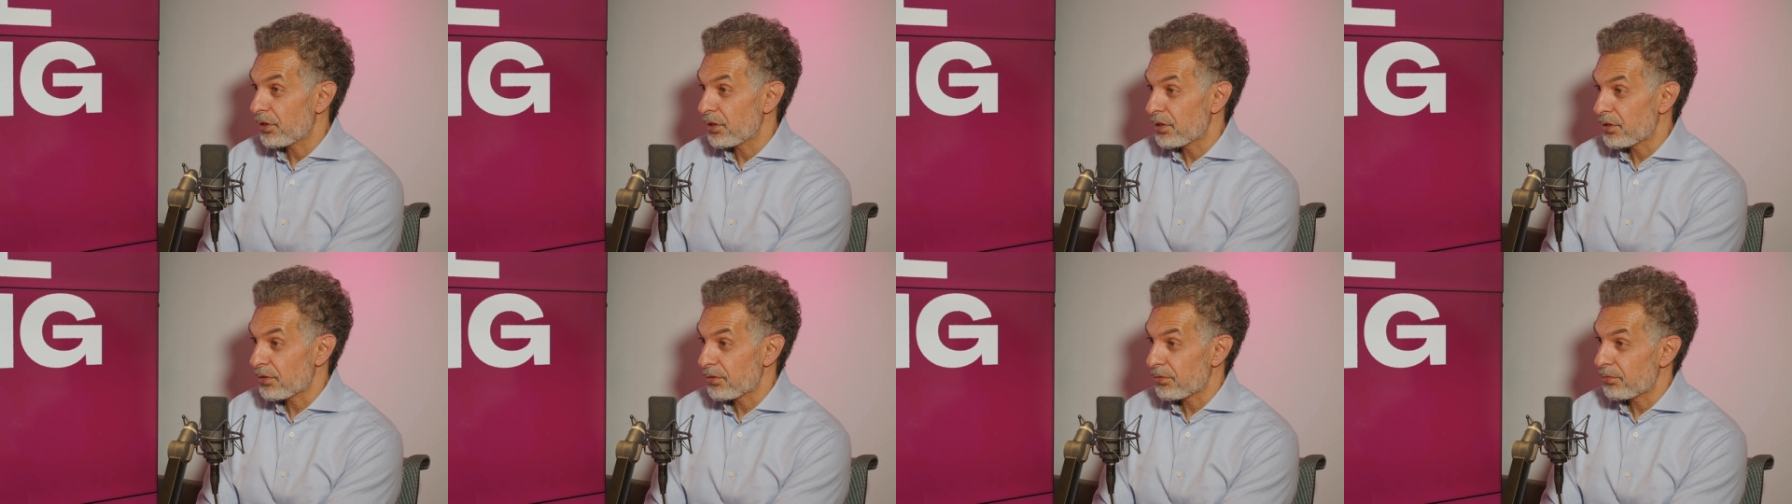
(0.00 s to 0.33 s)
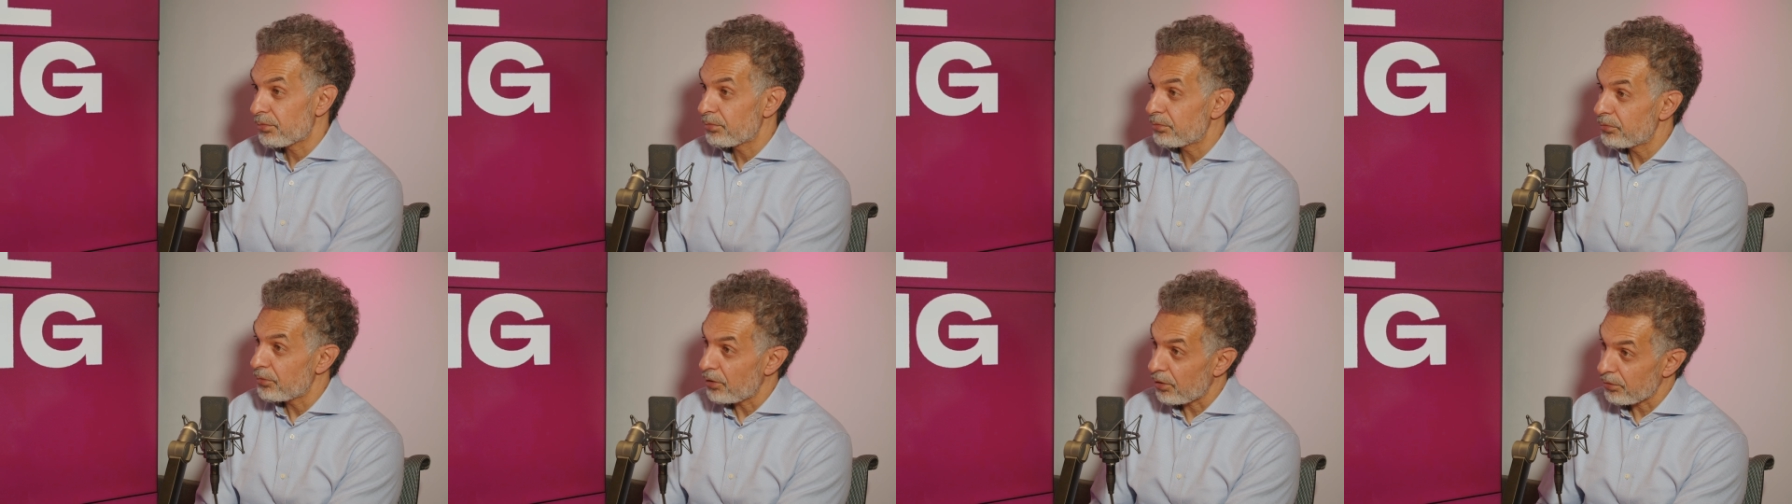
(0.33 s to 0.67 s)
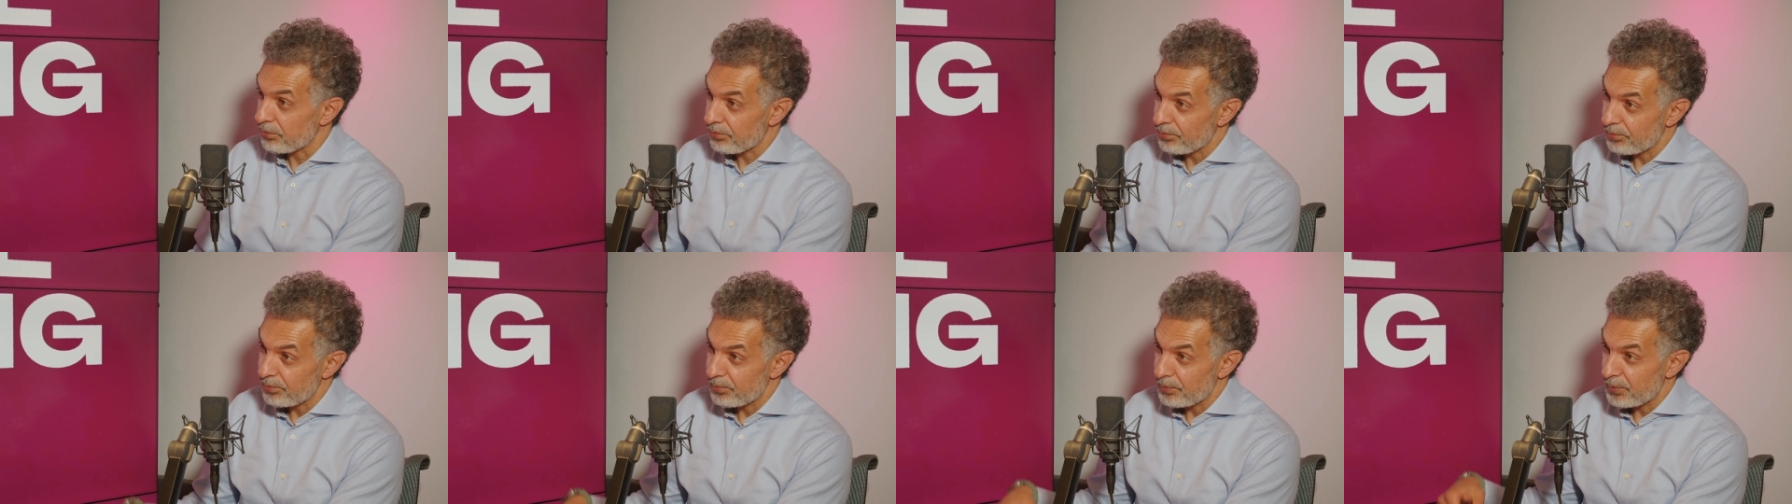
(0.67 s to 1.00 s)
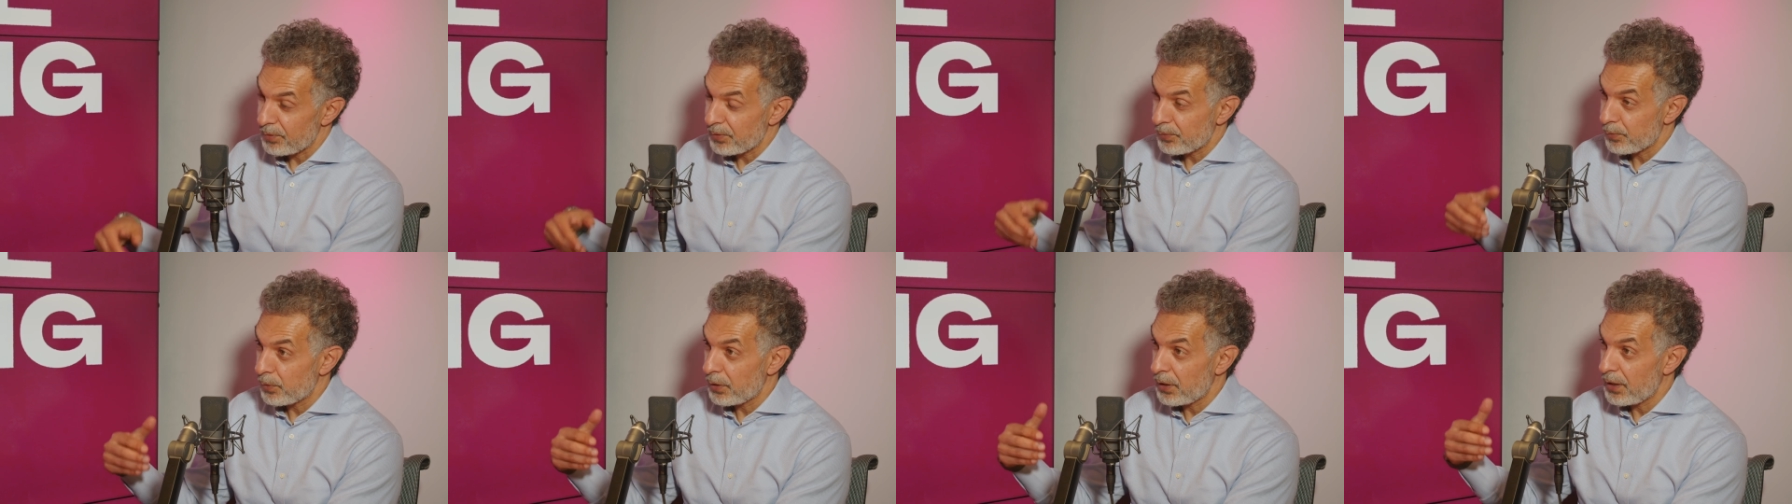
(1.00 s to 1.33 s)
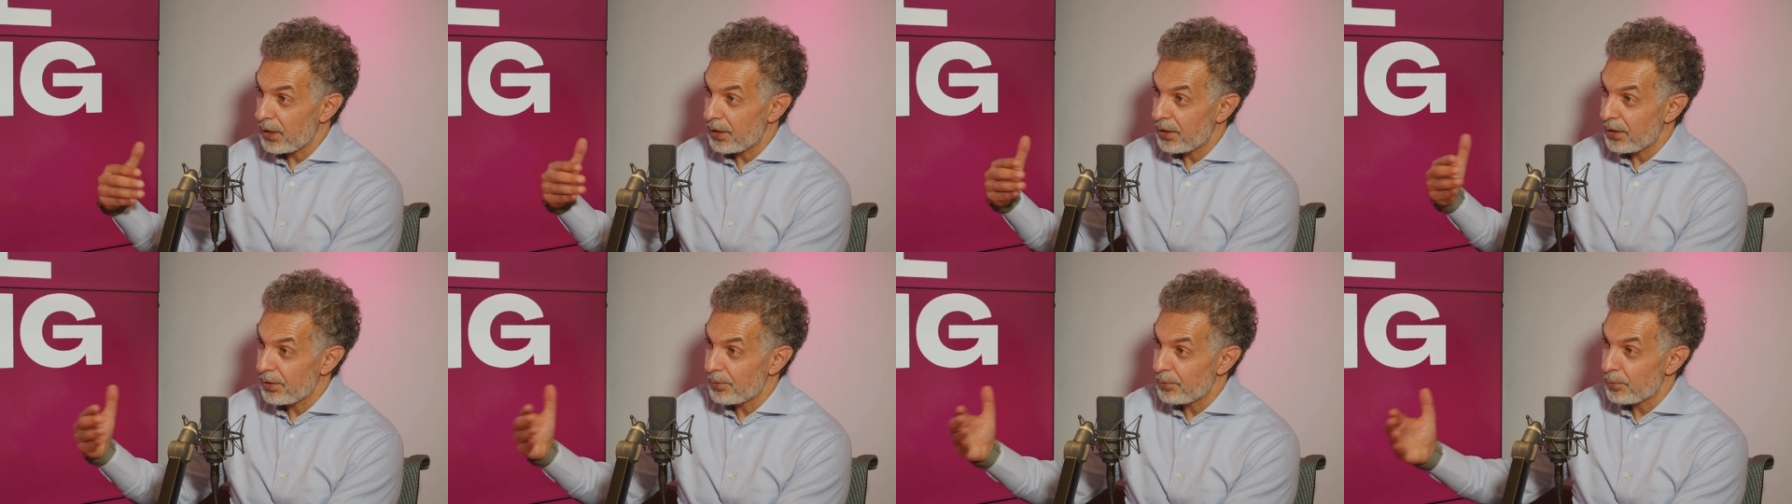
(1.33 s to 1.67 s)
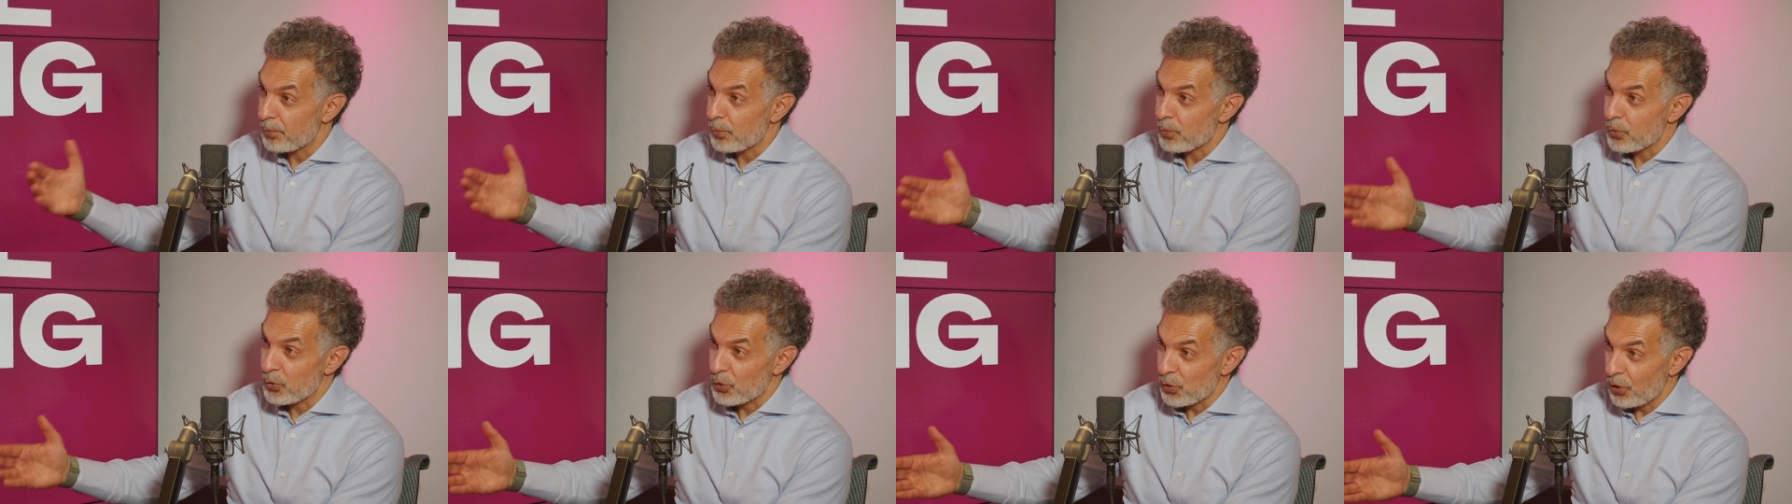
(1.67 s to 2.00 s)
It's not
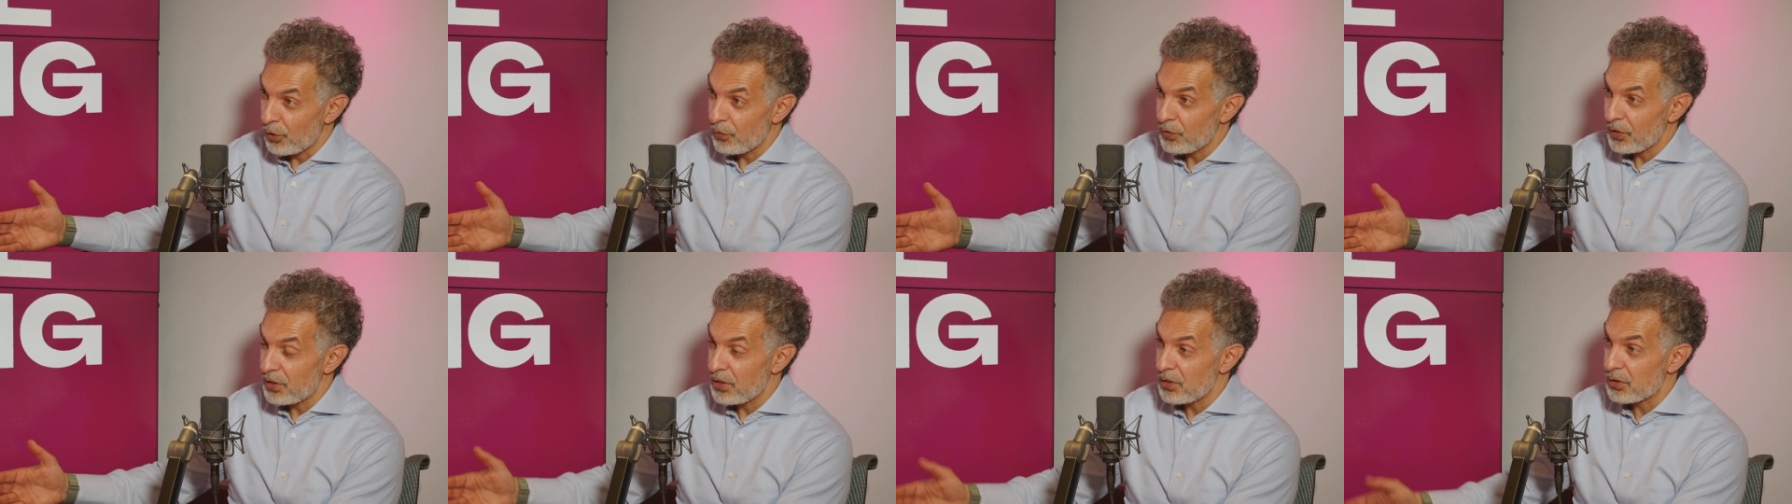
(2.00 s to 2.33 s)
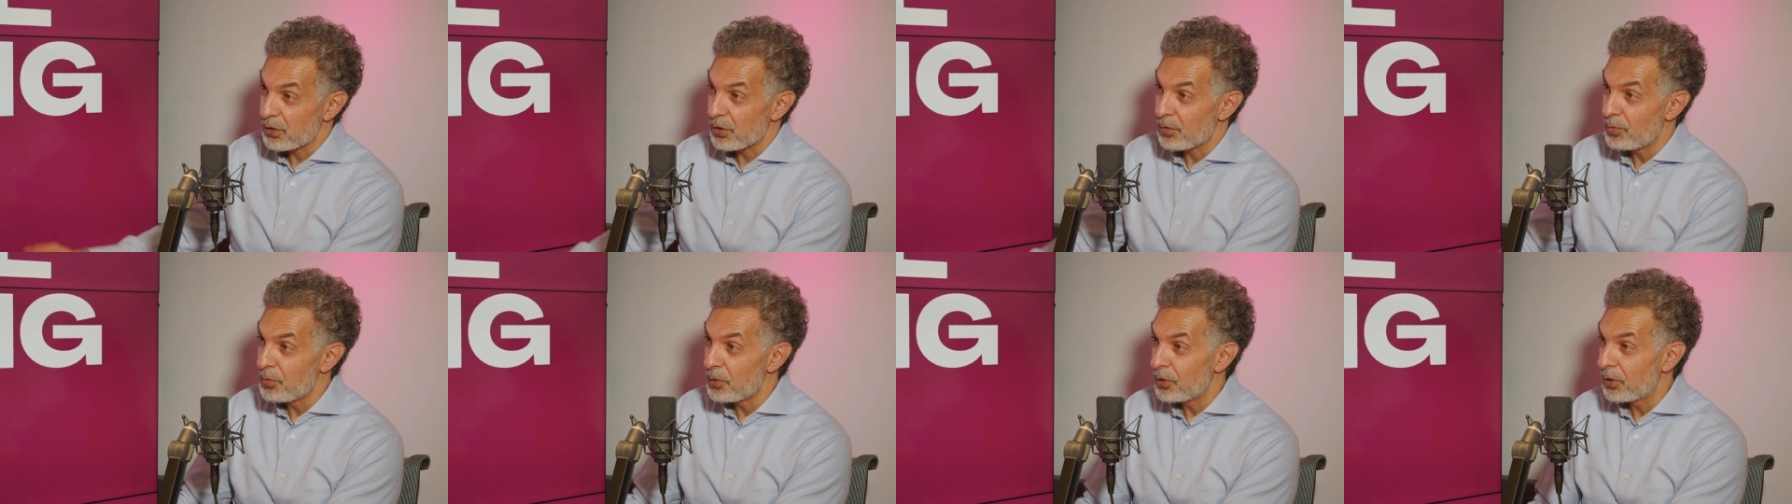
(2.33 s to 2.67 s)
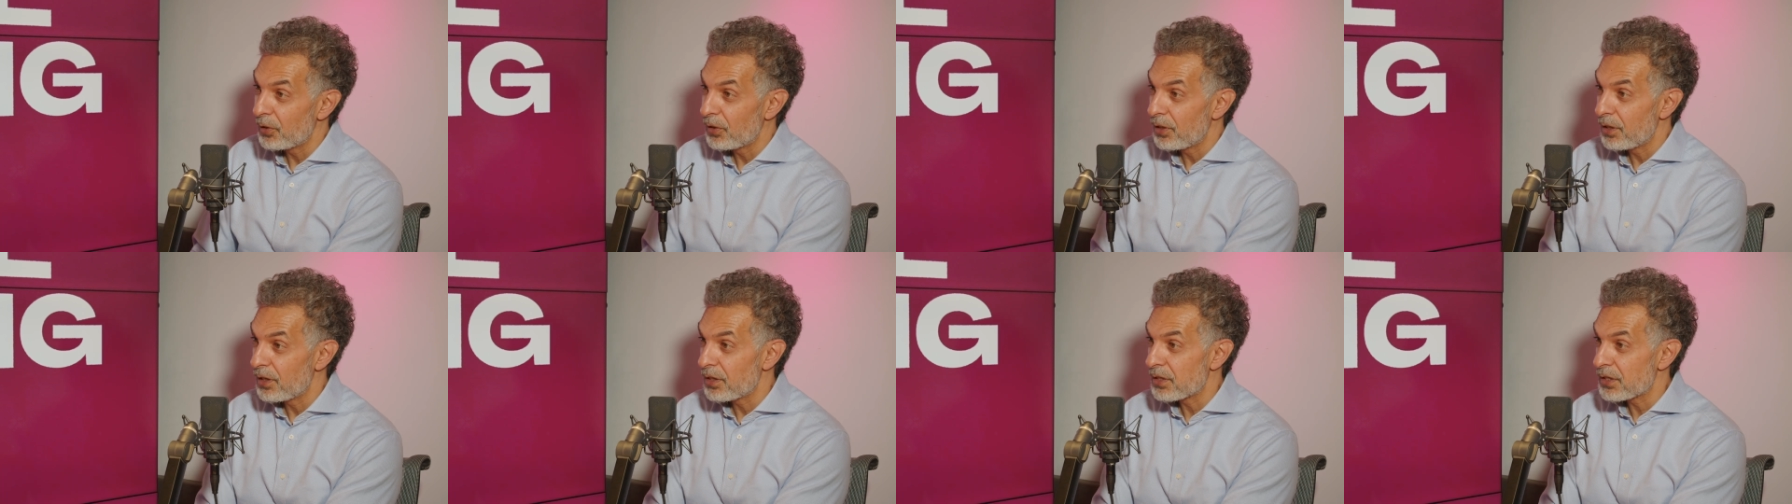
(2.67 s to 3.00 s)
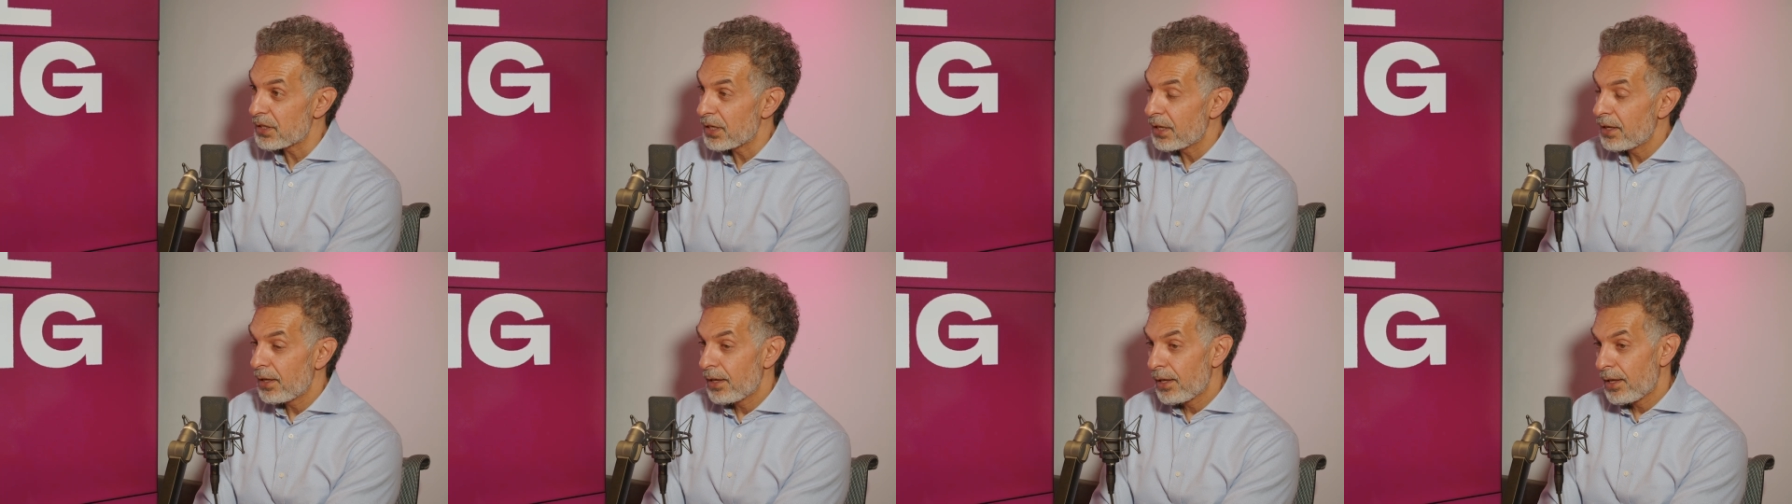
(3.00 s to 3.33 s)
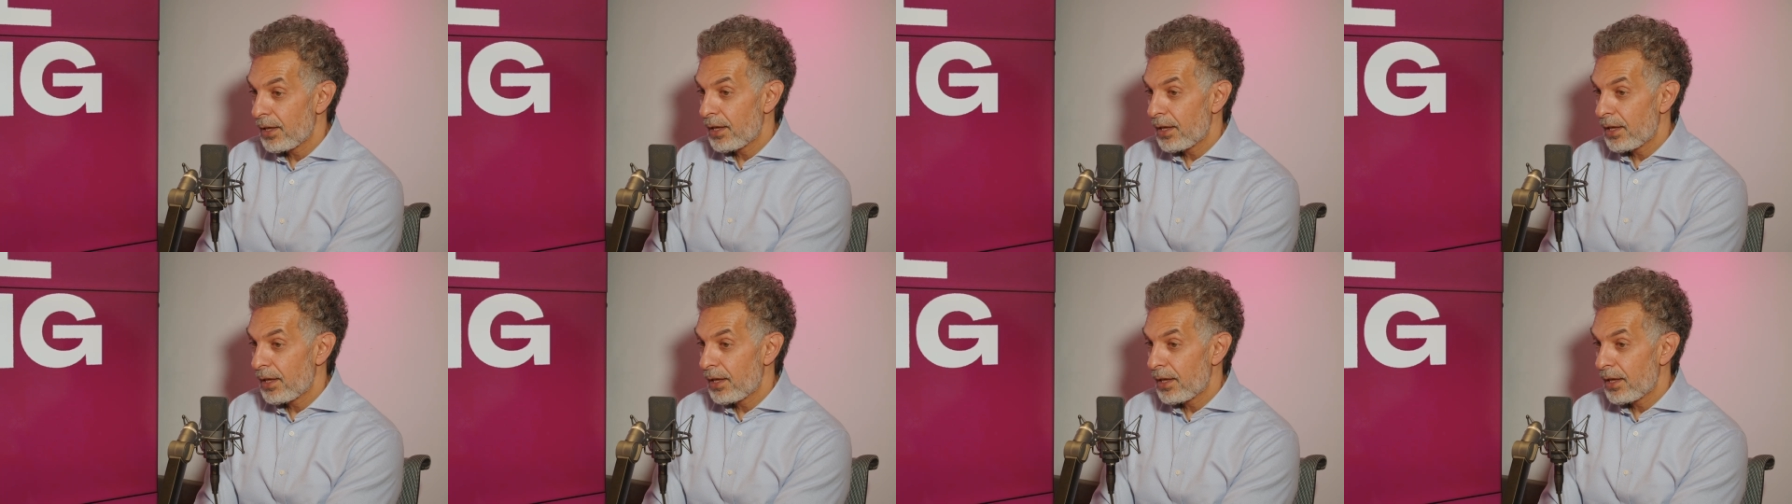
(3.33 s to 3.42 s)
serving these communities.